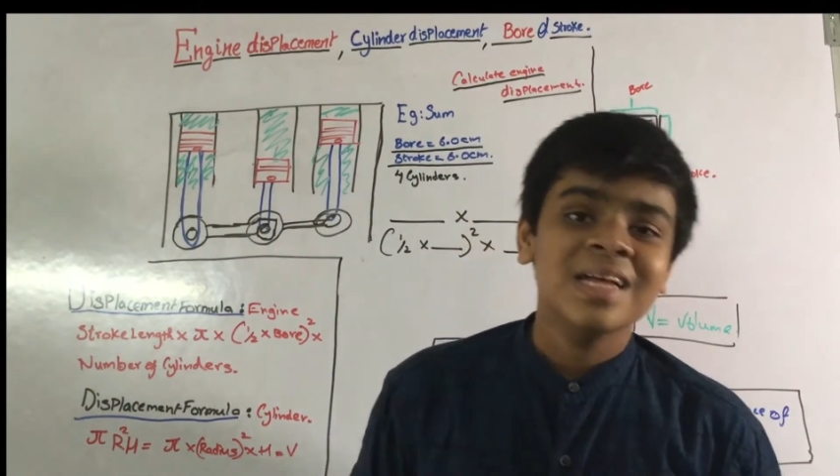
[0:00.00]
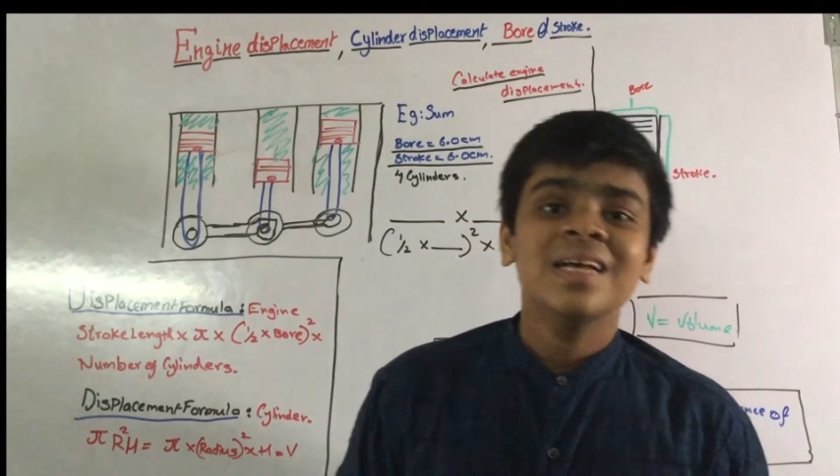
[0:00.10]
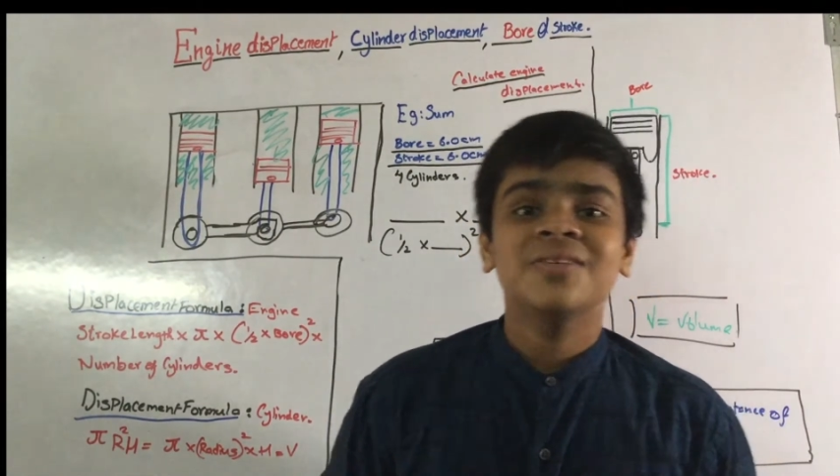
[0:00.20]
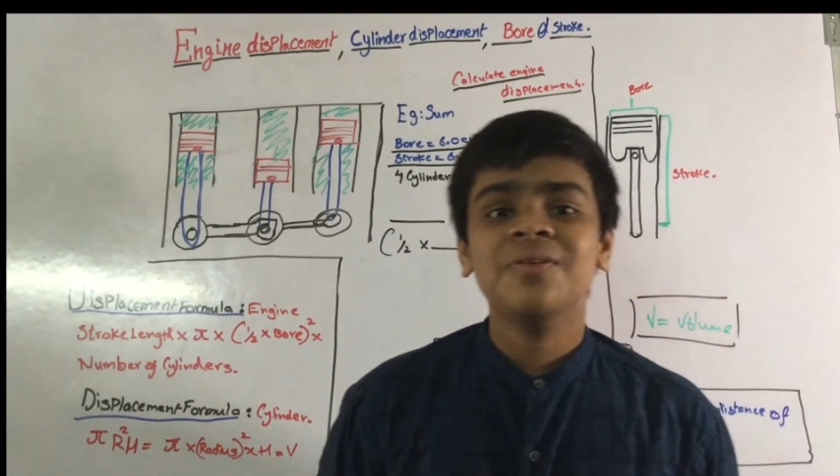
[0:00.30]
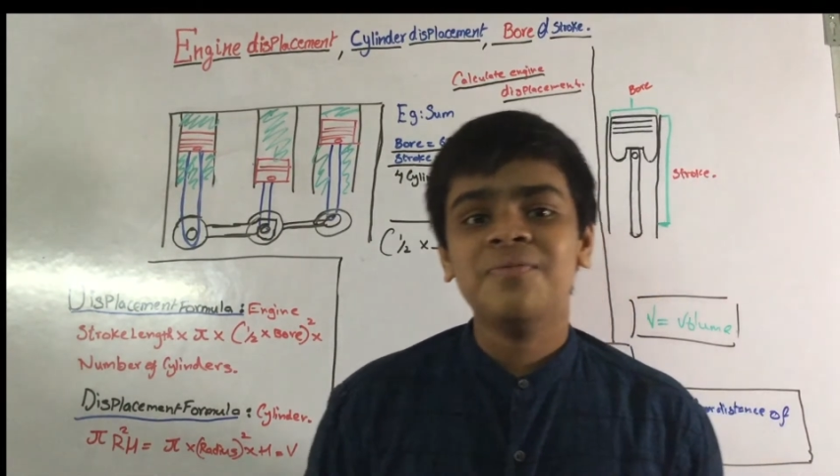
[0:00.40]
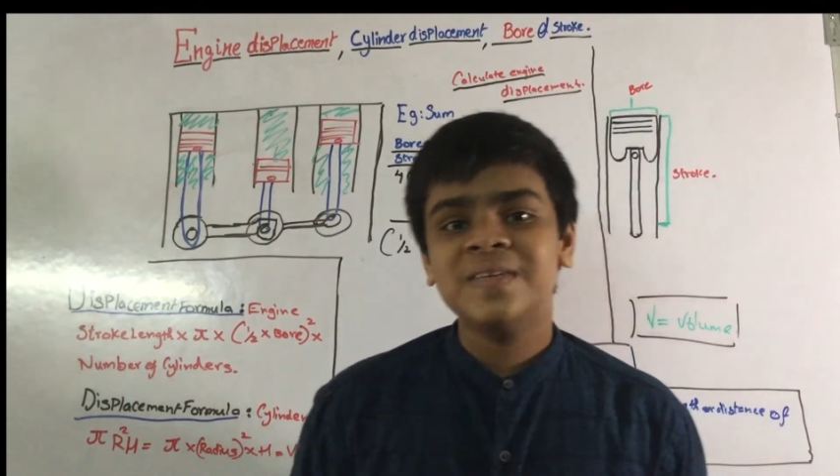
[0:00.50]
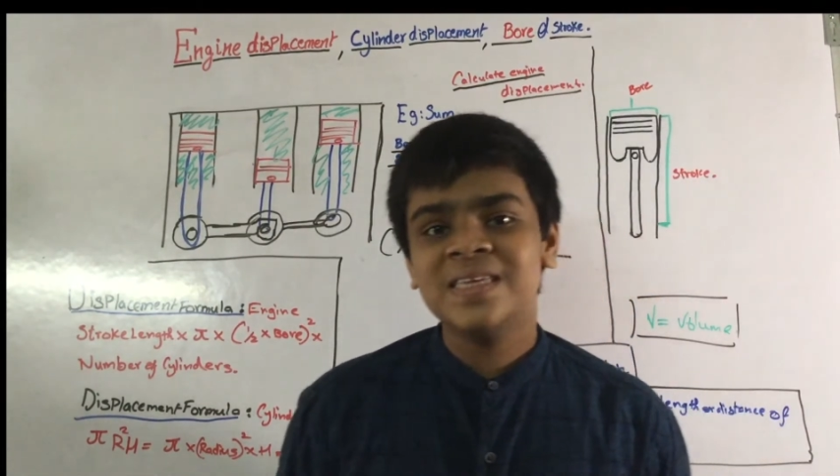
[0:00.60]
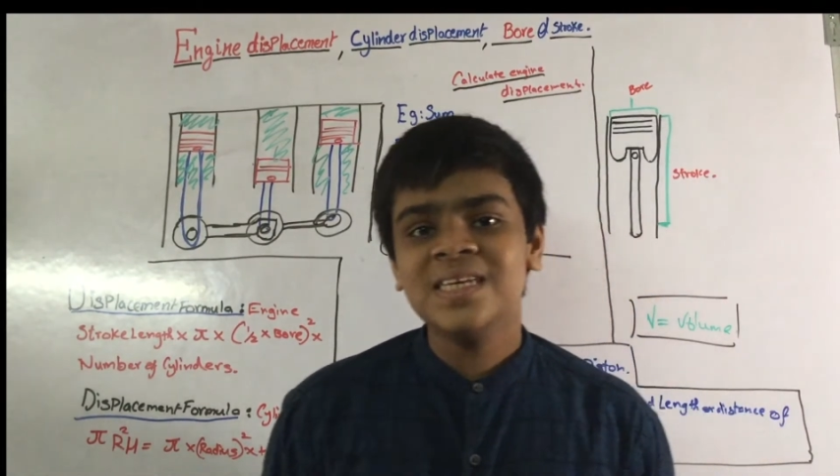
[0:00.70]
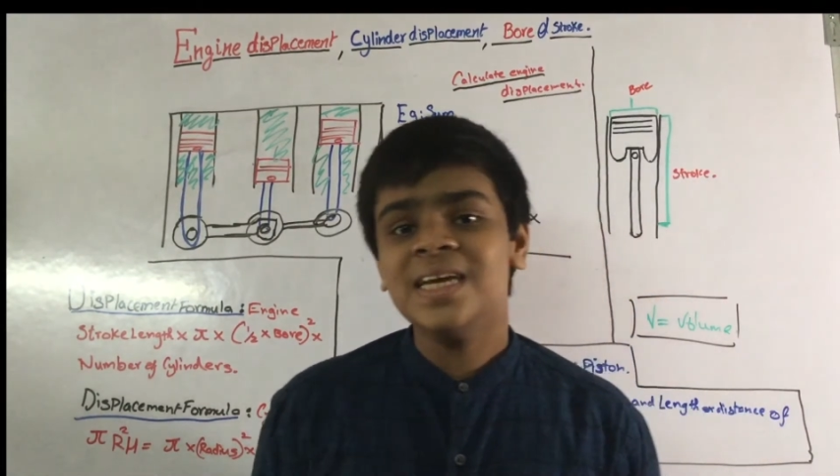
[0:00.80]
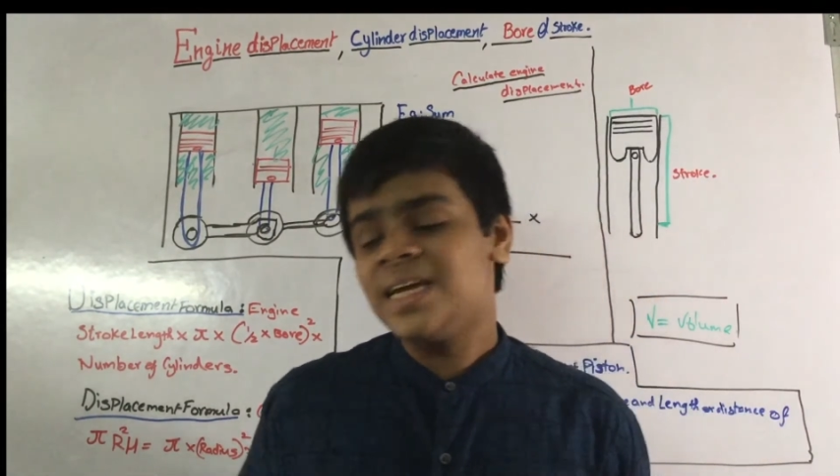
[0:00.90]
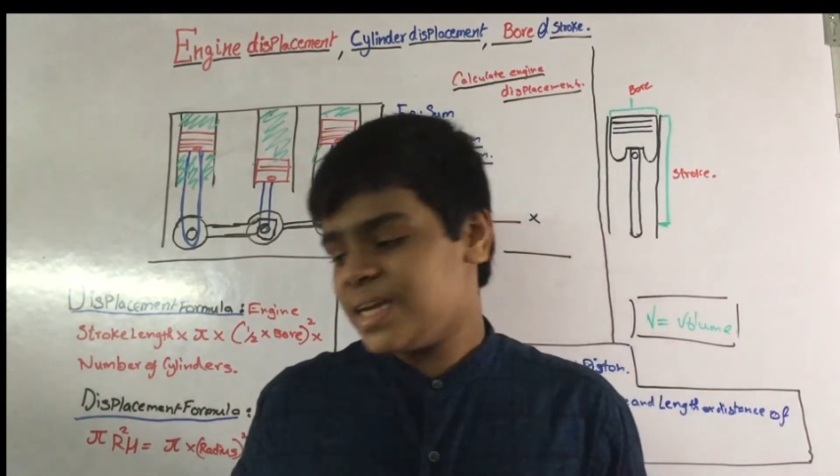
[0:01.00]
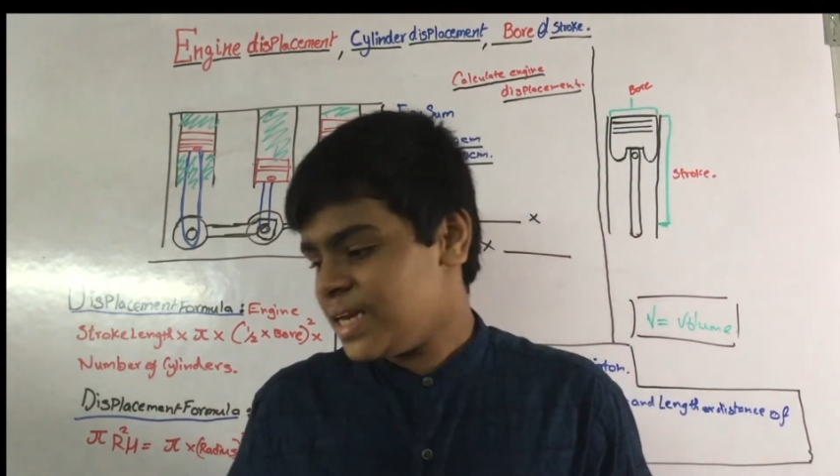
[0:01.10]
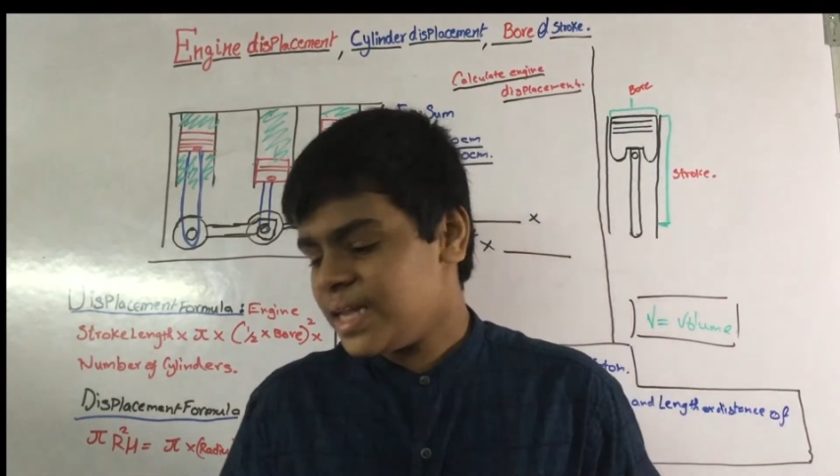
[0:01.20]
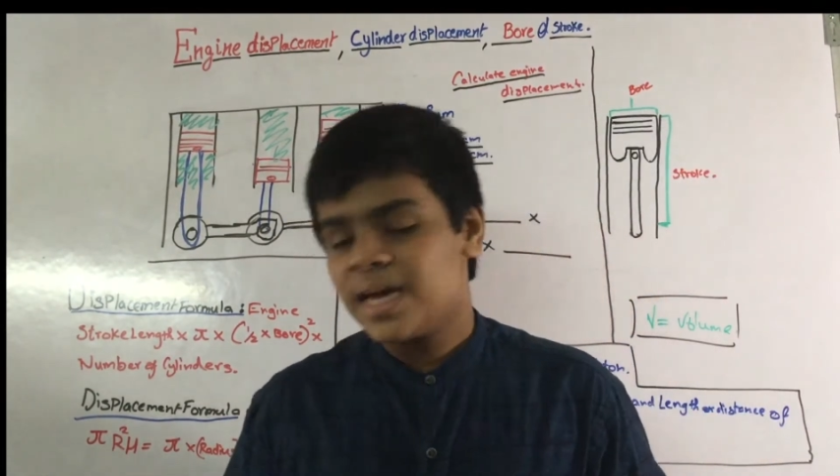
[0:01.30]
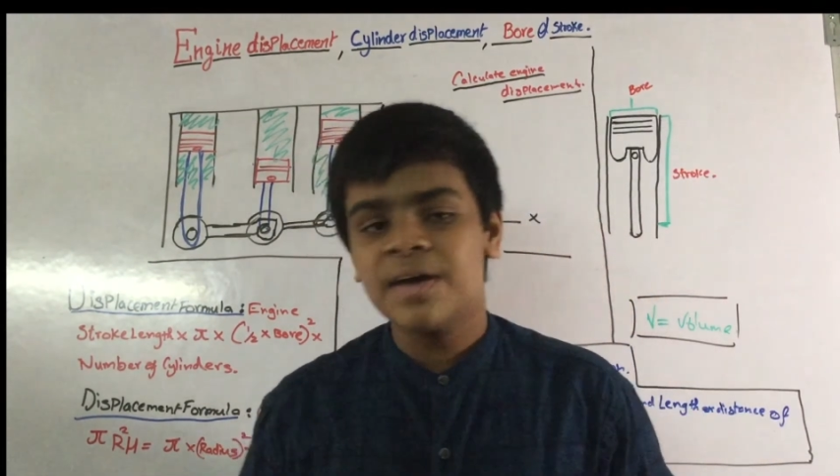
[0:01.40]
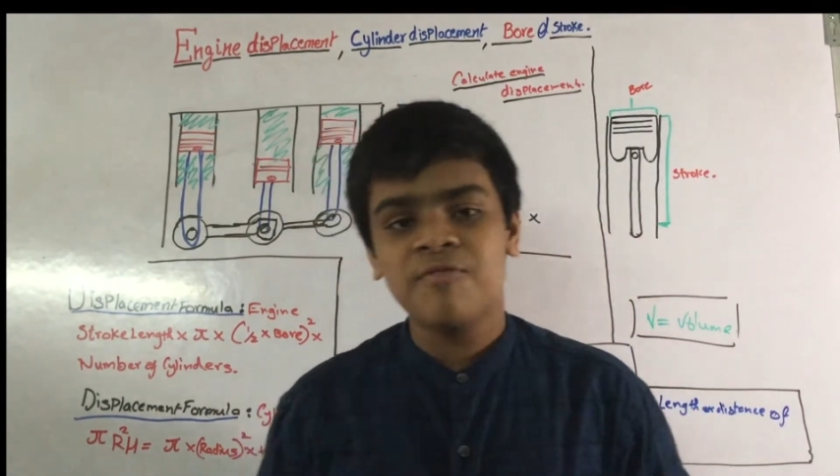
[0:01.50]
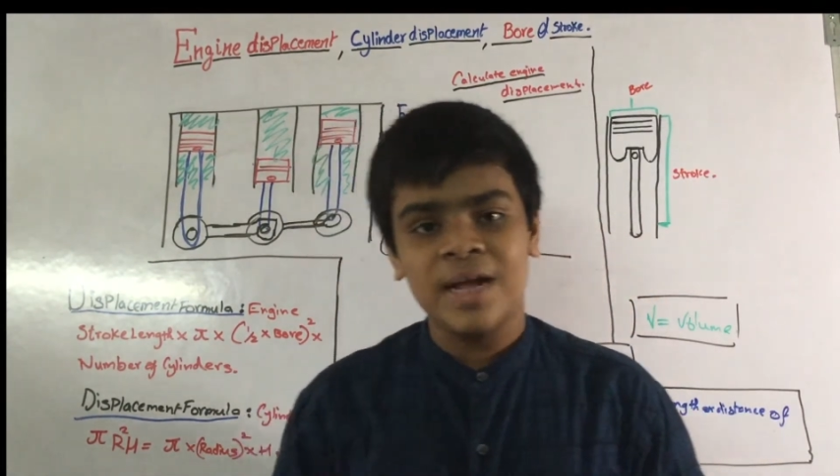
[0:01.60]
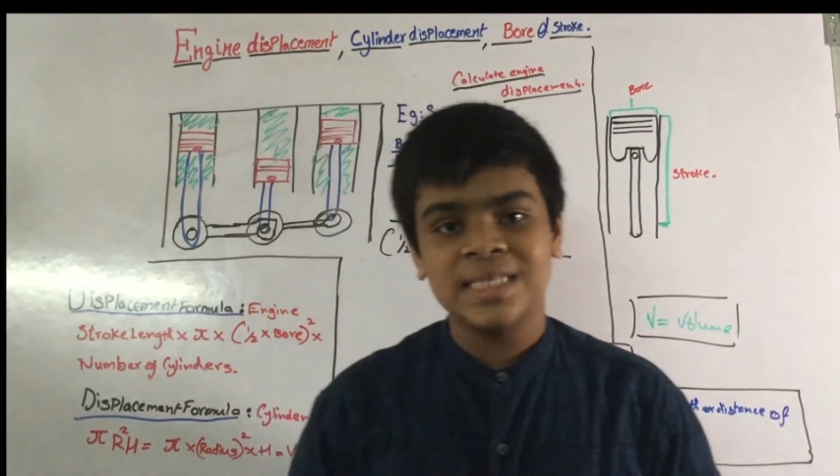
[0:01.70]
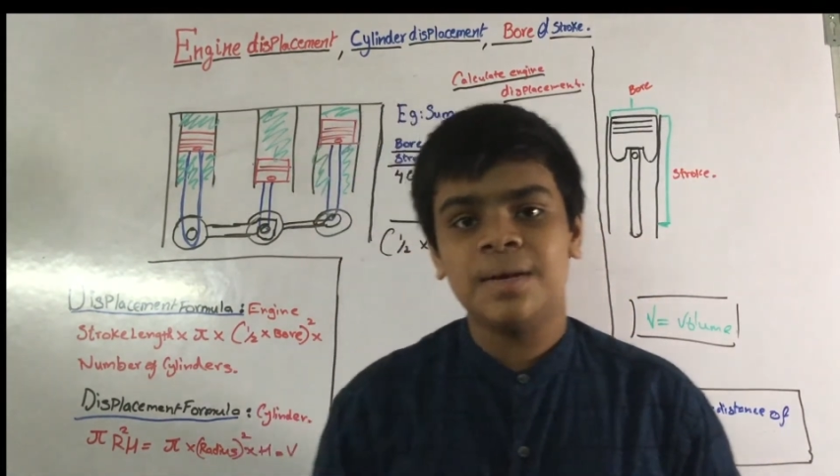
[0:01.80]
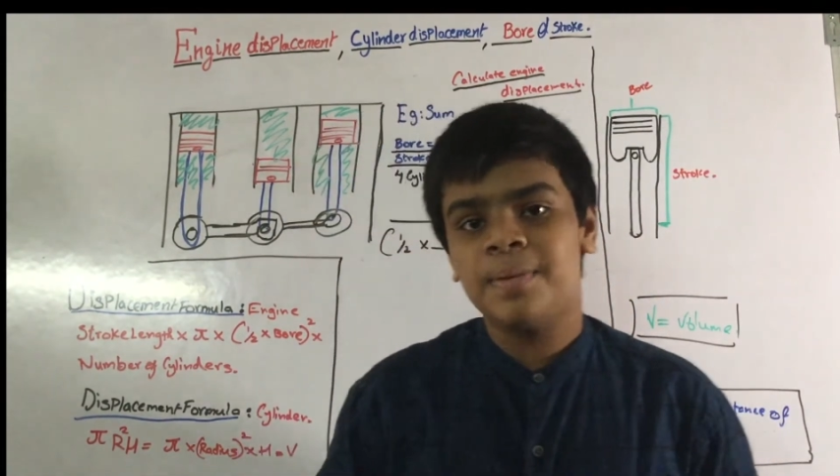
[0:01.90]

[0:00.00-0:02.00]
So if you see in India, for example,